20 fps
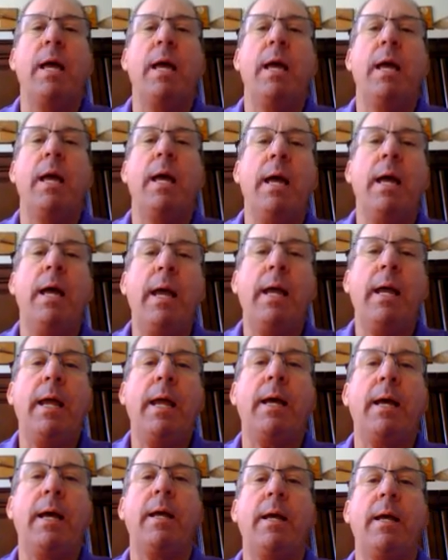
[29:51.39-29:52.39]

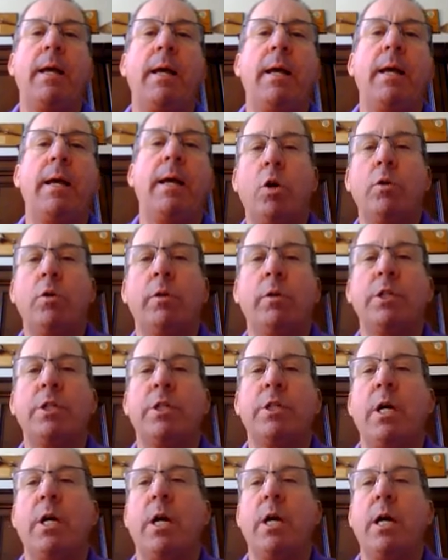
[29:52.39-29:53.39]
and the owner is
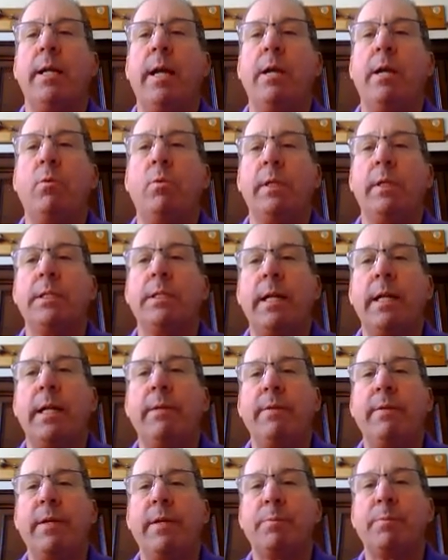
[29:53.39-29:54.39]
not a real estate
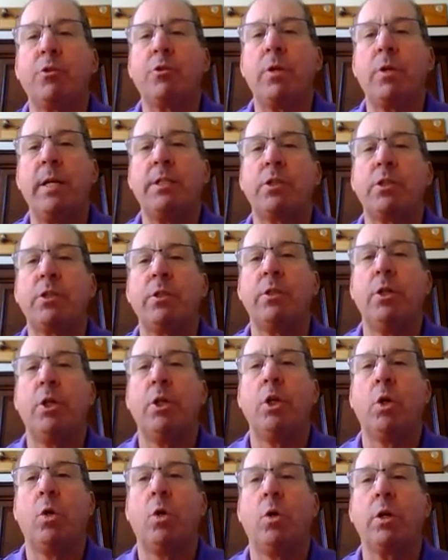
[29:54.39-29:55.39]
investment trust
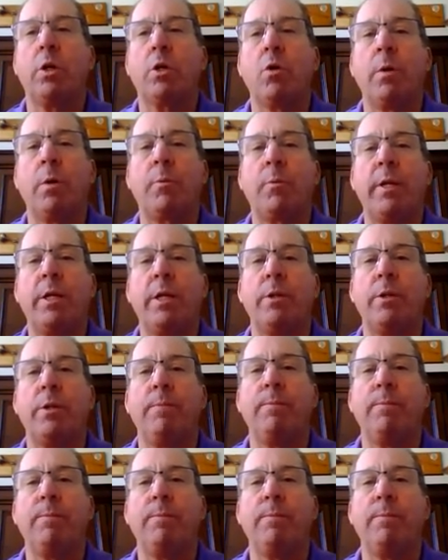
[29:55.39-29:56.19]
or a corporation.